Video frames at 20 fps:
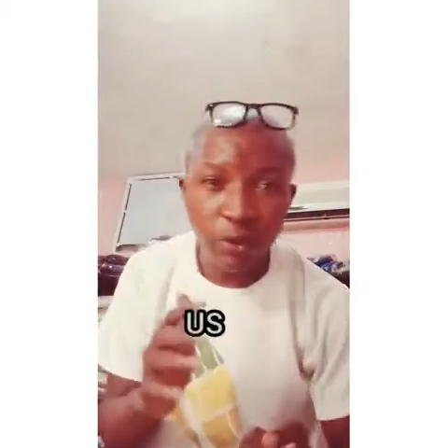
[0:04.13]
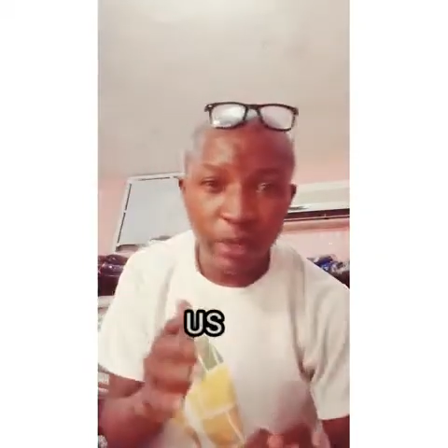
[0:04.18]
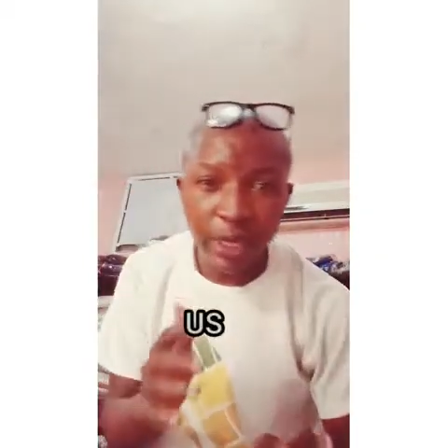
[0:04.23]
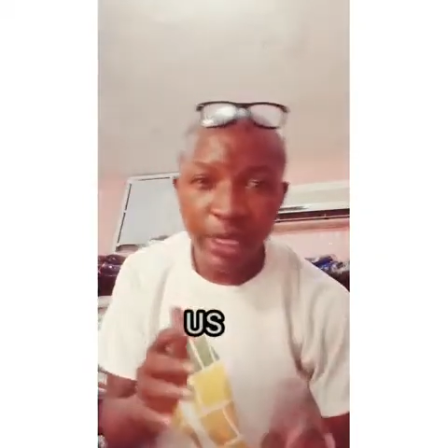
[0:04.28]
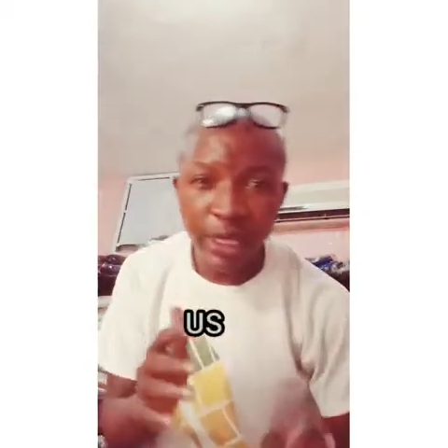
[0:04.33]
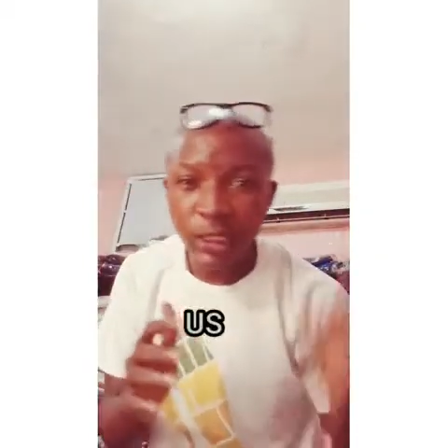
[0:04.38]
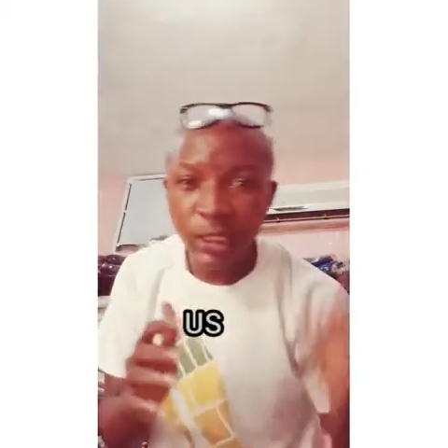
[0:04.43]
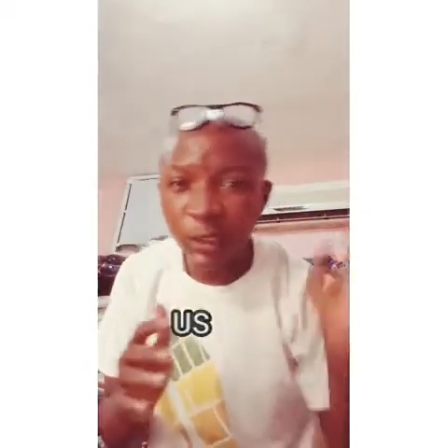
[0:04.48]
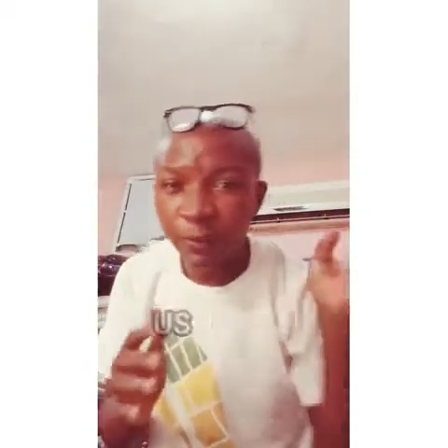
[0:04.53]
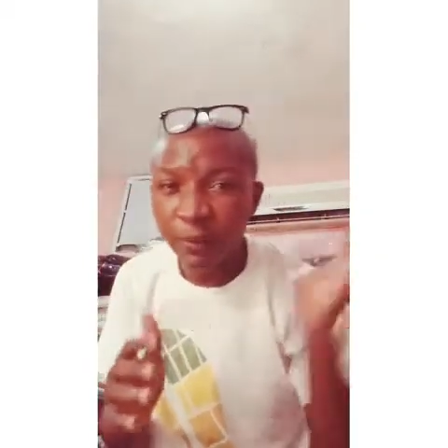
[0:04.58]

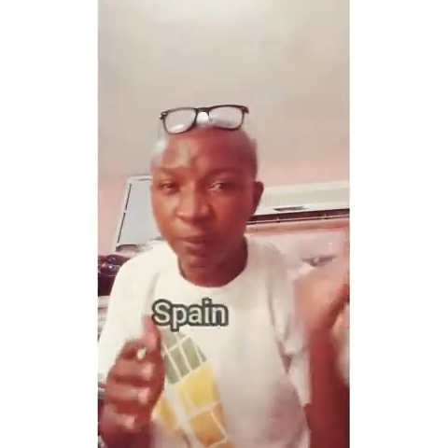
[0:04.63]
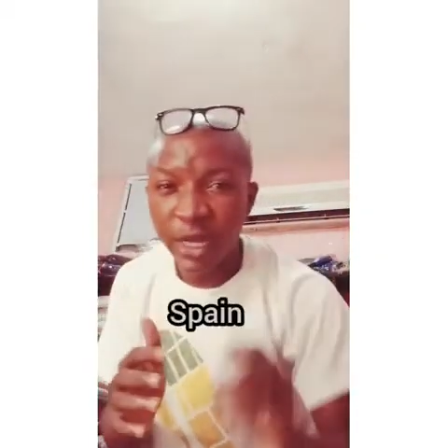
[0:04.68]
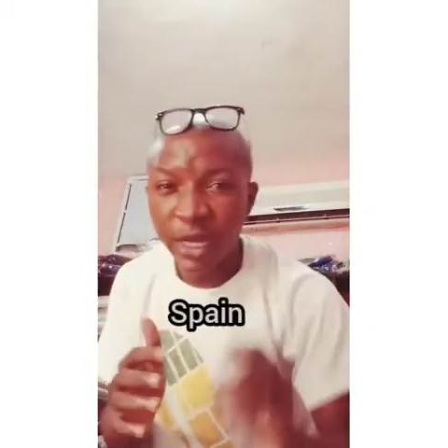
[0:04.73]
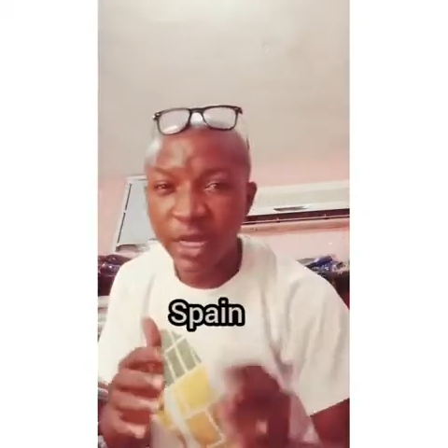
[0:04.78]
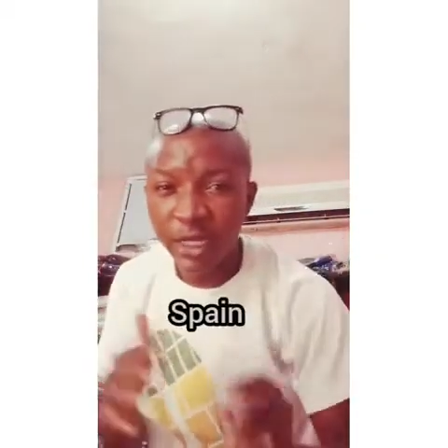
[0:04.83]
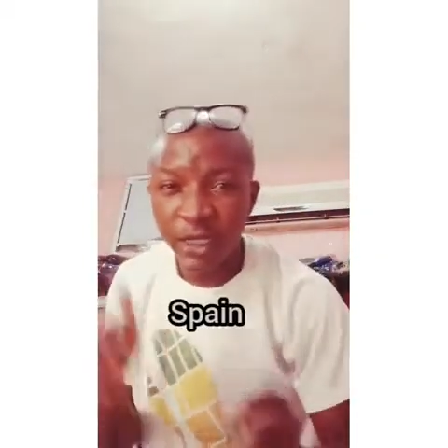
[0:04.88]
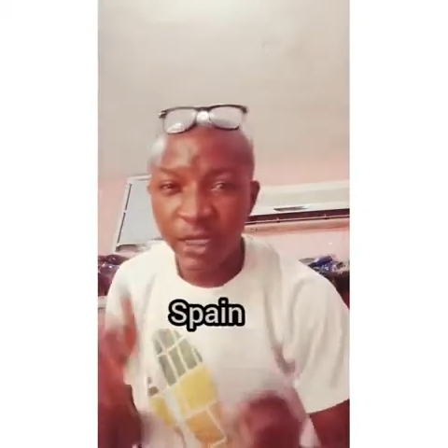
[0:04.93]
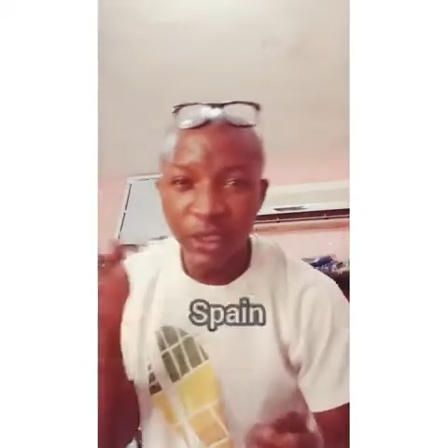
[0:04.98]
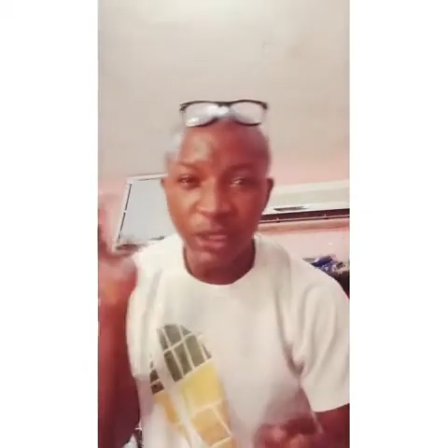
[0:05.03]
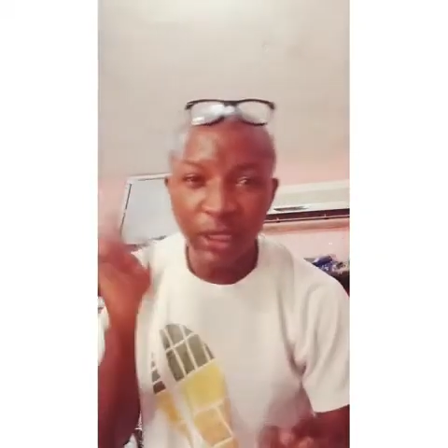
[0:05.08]
US,
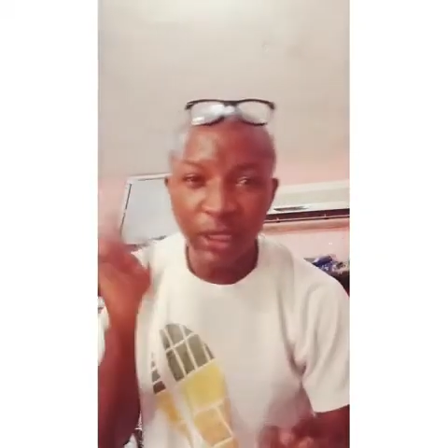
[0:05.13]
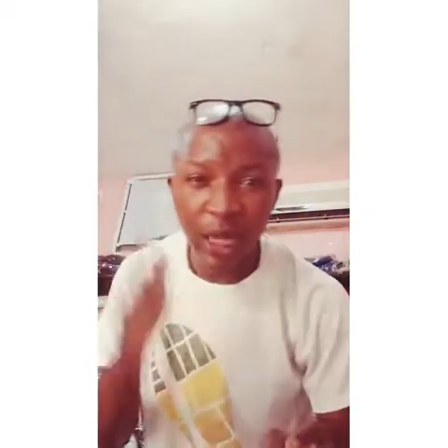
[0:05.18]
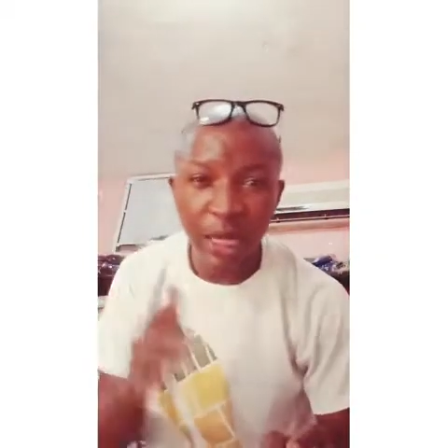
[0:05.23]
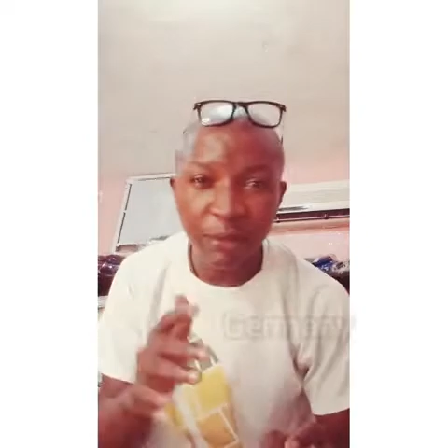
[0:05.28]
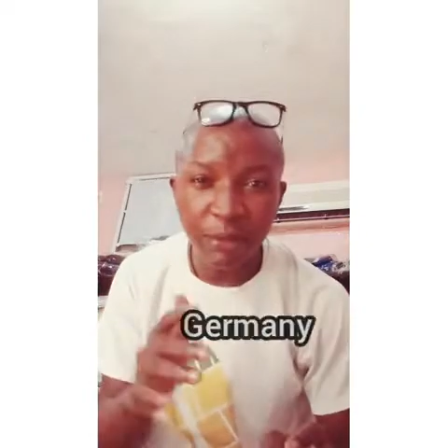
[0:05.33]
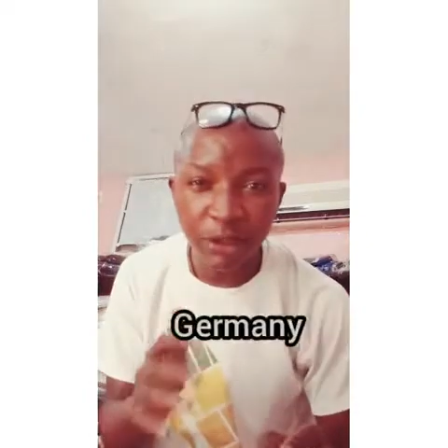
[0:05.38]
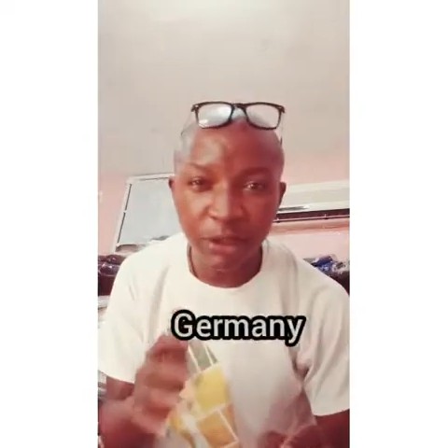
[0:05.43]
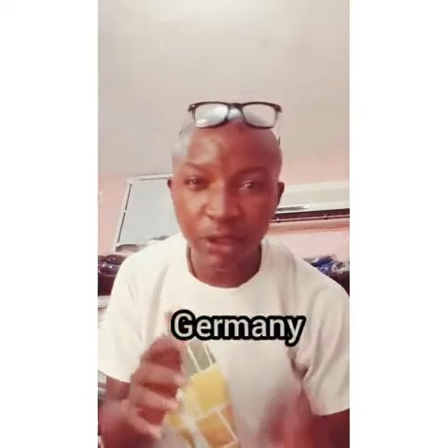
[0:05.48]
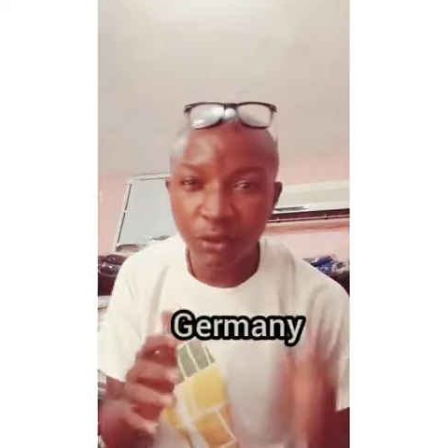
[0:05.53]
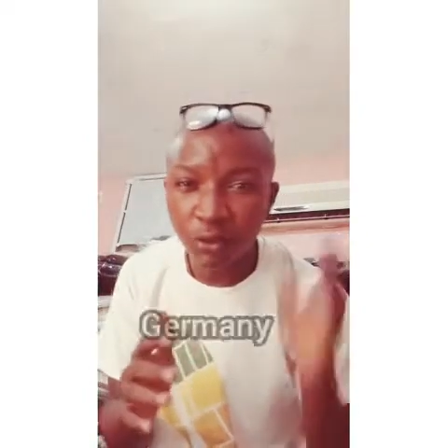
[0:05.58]
Spain,
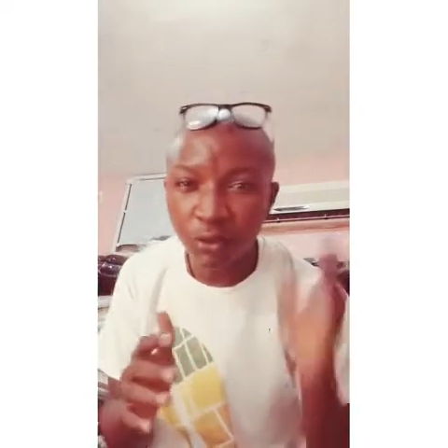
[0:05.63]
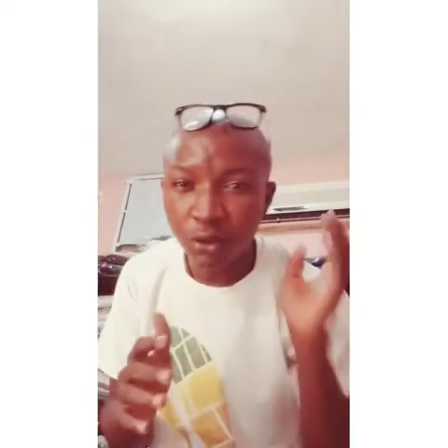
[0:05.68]
Germany,